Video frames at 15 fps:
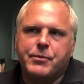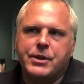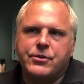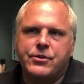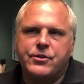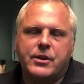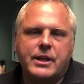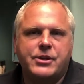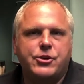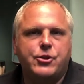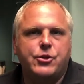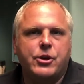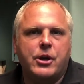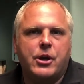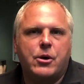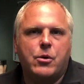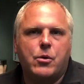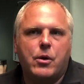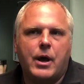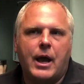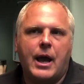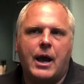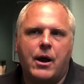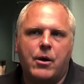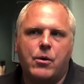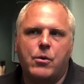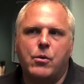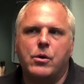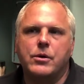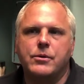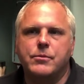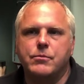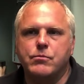just to let you know how